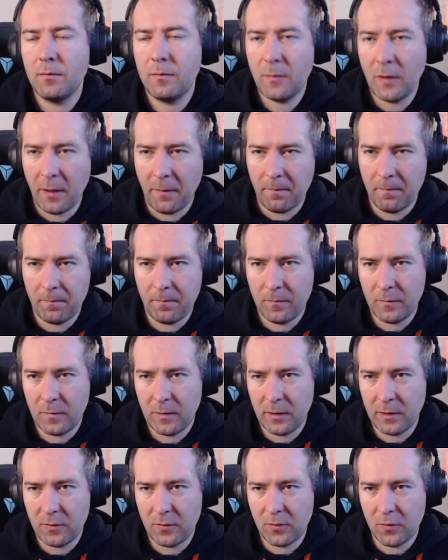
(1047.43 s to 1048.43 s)
Yeah,
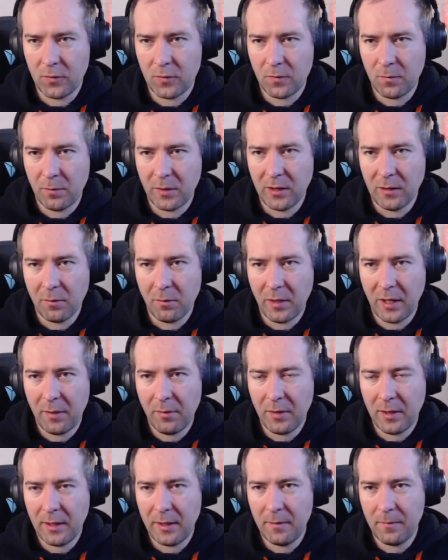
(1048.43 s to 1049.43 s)
let's just build a
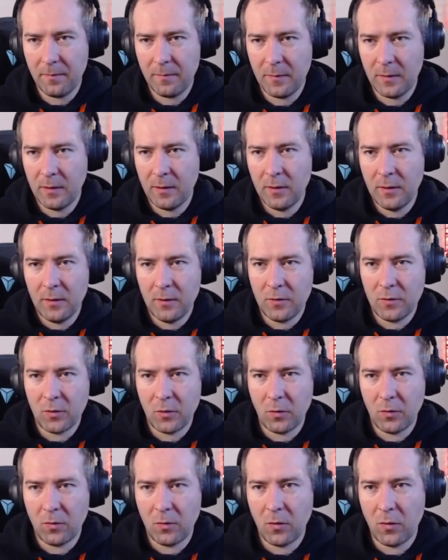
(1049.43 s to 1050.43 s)
pipeline.
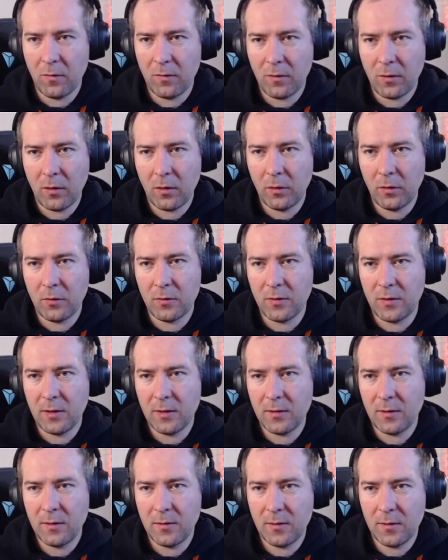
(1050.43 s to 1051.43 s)
So over all those
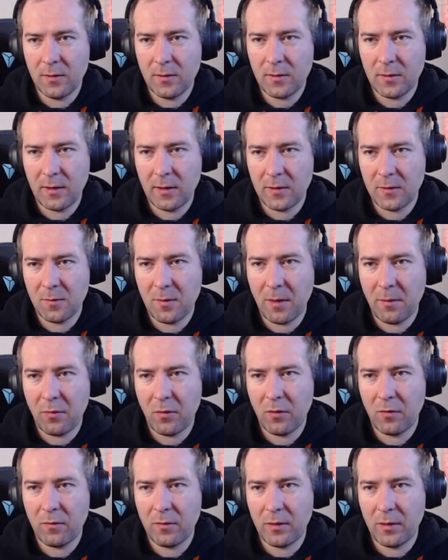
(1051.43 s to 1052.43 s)
distances, let's map
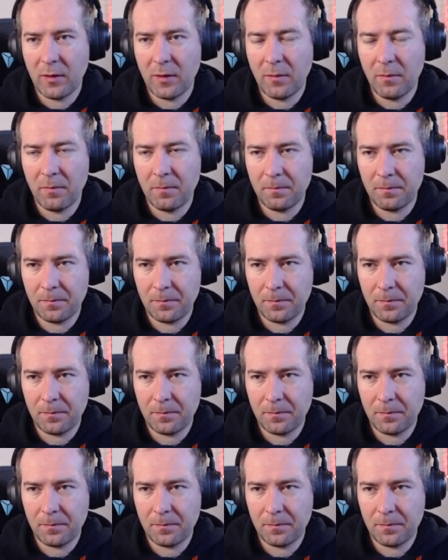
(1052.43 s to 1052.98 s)
over them.